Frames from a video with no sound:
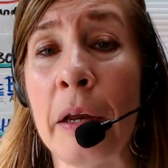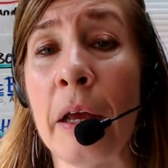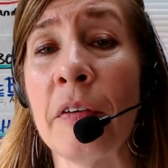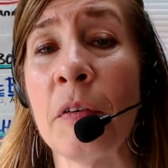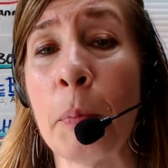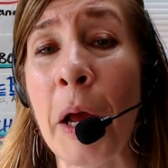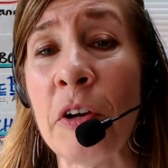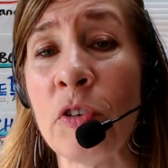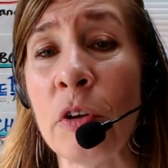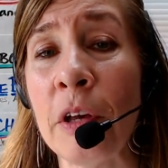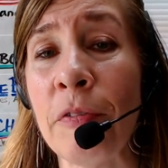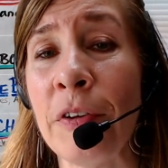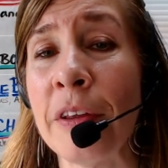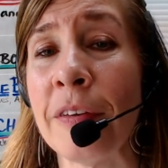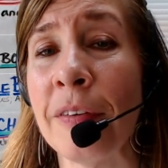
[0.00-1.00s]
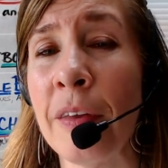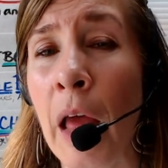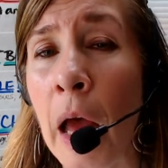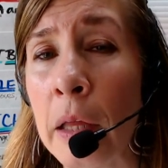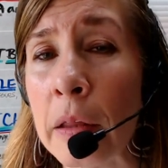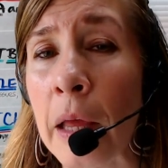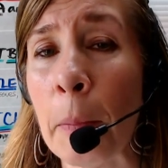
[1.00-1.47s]
especially if it's
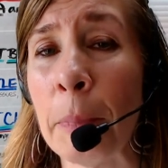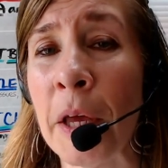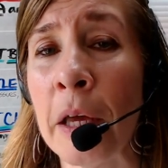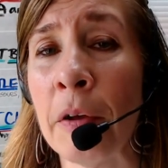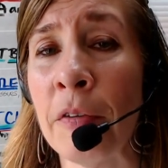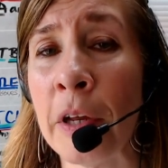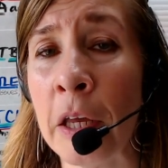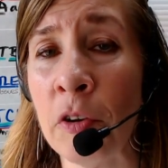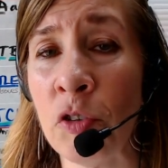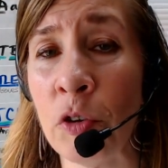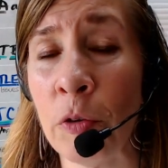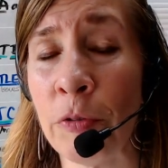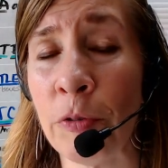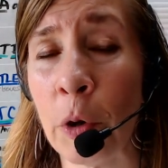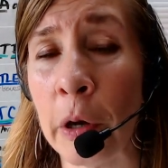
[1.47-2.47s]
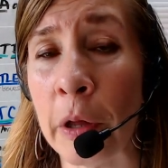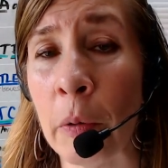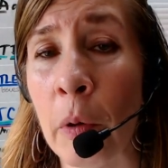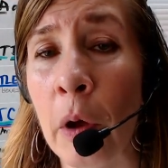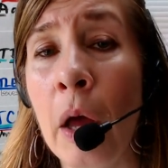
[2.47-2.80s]
not that big of an issue for you.